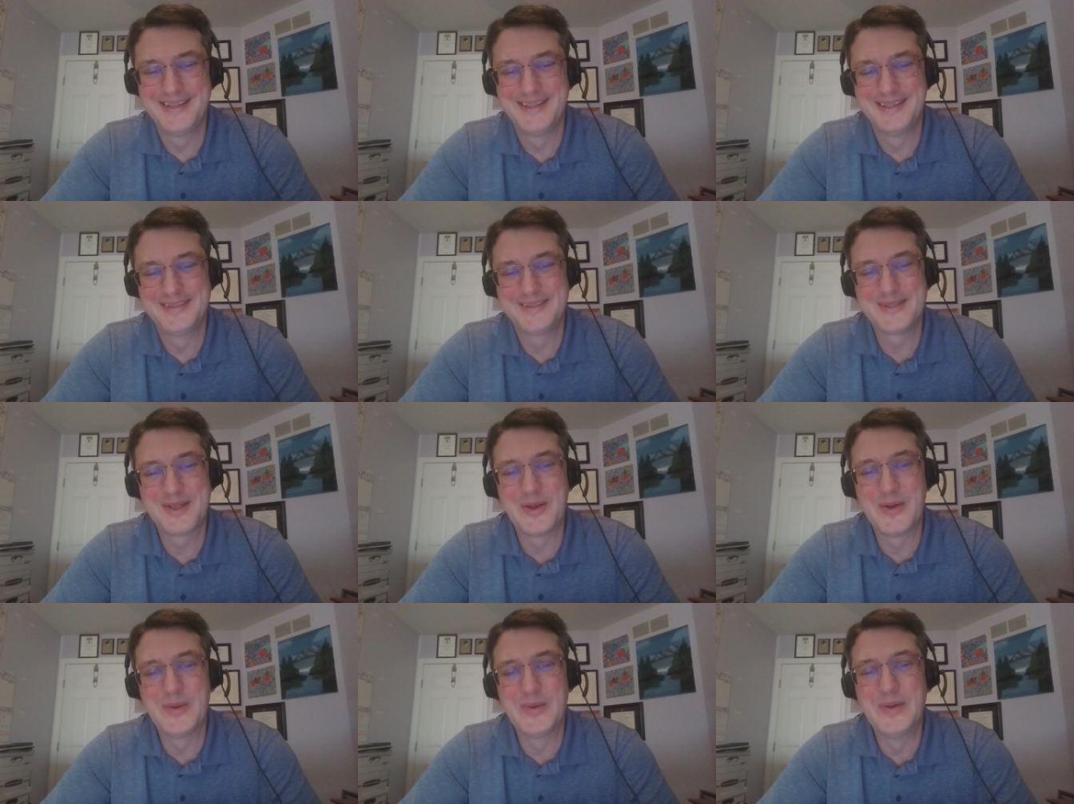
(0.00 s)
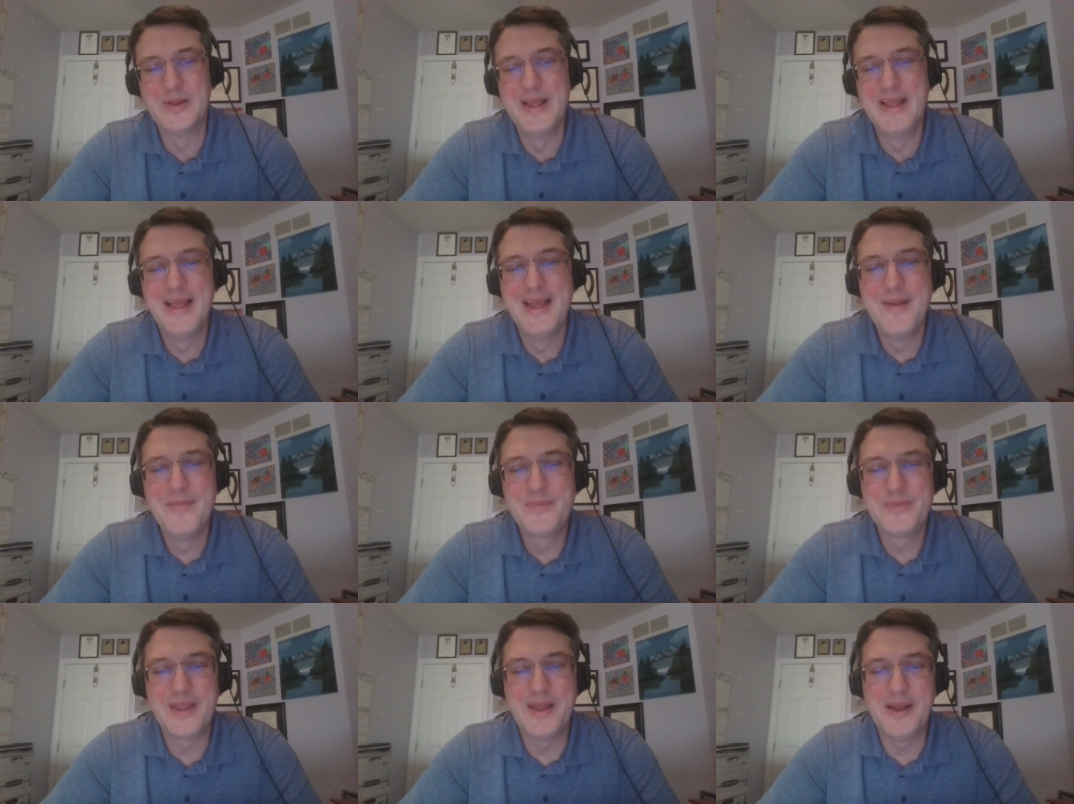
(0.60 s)
so,
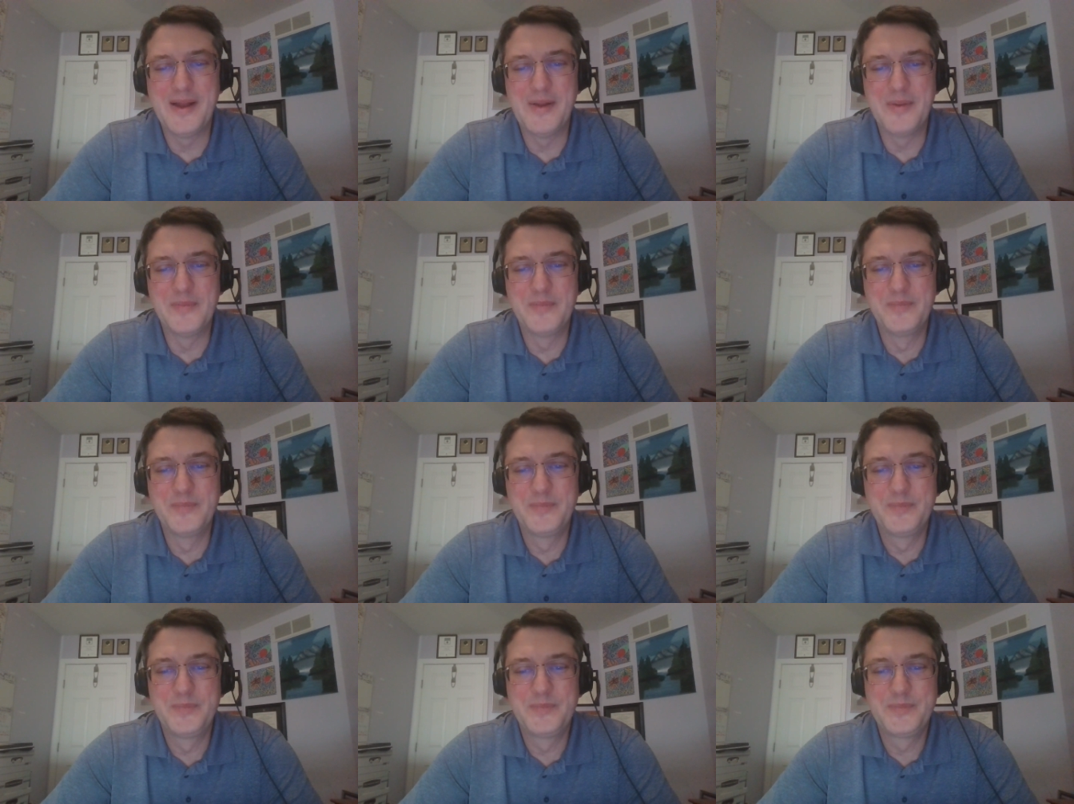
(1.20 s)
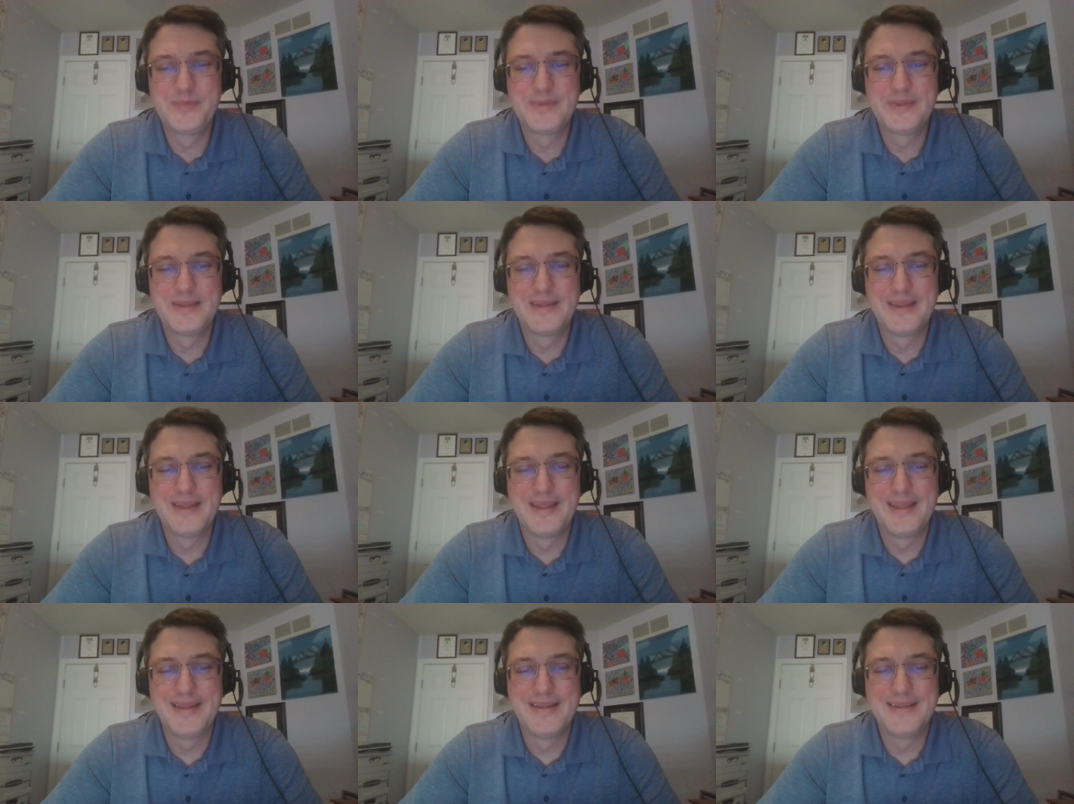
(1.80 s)
um,
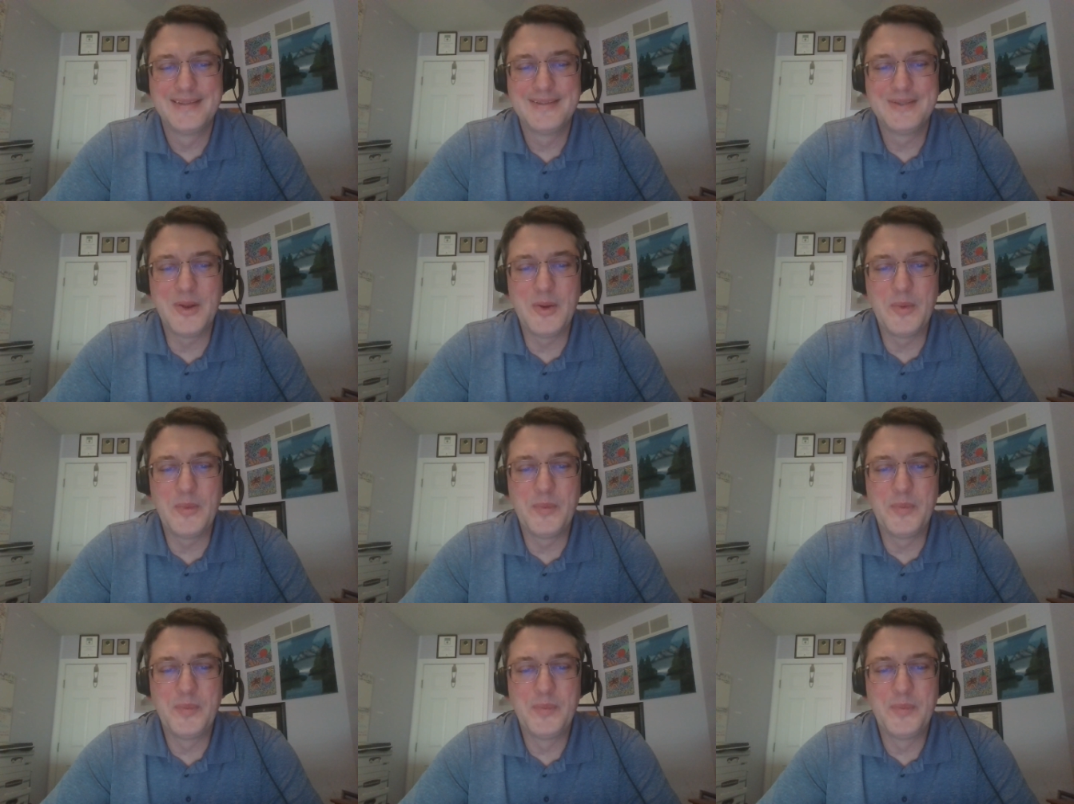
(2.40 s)
so